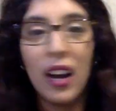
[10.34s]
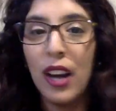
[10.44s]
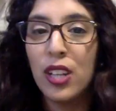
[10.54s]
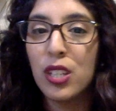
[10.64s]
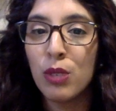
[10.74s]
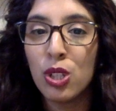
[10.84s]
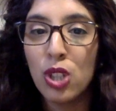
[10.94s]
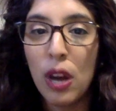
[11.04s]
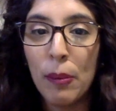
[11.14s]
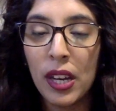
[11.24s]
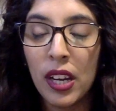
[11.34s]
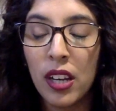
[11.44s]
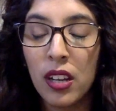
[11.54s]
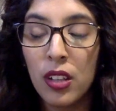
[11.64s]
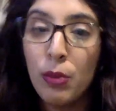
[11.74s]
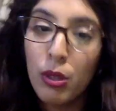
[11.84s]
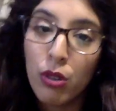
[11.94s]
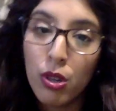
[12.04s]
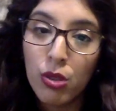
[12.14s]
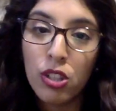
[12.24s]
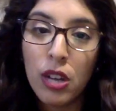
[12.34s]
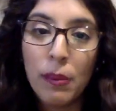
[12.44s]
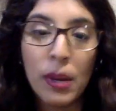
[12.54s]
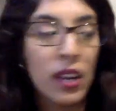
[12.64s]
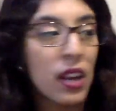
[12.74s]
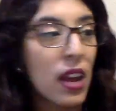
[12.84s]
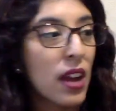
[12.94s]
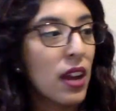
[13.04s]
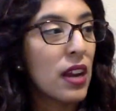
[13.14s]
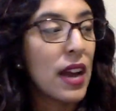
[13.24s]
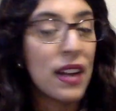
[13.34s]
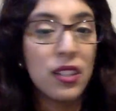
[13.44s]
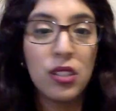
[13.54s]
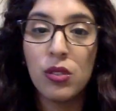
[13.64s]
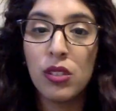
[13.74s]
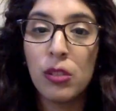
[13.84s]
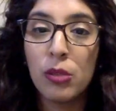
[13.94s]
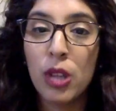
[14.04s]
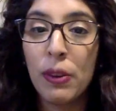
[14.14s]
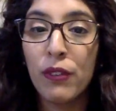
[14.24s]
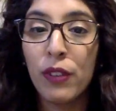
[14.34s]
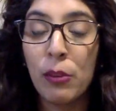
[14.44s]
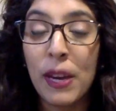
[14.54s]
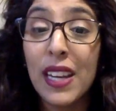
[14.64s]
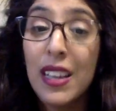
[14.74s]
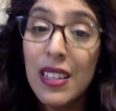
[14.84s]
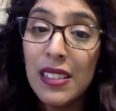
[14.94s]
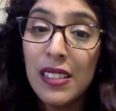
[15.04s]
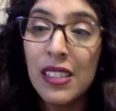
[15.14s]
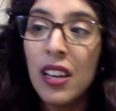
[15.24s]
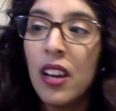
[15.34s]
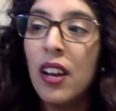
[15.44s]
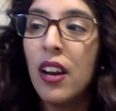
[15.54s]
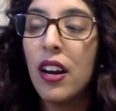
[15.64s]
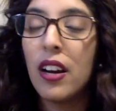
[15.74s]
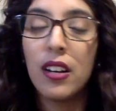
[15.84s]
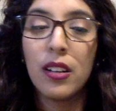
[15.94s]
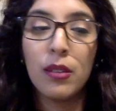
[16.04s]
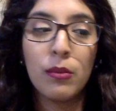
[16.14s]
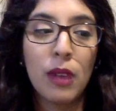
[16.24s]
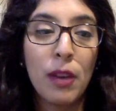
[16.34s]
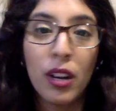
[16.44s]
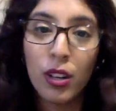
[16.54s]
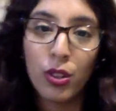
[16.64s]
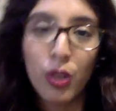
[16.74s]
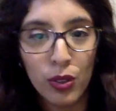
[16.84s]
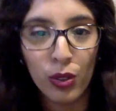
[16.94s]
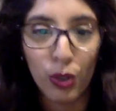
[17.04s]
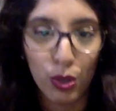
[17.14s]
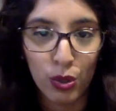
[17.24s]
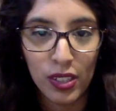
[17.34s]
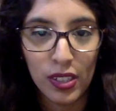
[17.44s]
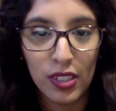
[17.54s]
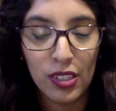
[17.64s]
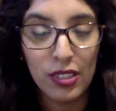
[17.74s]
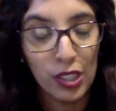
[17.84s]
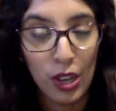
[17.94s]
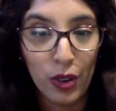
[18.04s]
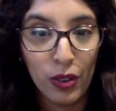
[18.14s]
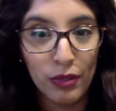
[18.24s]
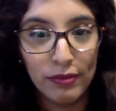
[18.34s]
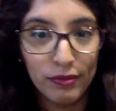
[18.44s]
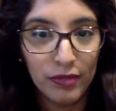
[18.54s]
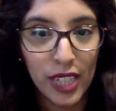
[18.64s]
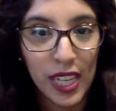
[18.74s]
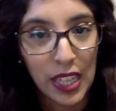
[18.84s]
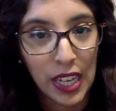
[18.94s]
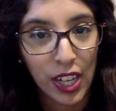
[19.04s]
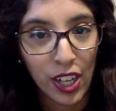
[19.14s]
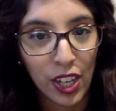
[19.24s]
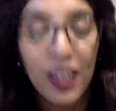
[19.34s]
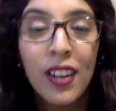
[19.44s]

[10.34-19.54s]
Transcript: I just went shopping, a little bit of grocery shopping and I had to do some shopping for my kids. Um, I'm not going to throw in the groceries, you know, in here,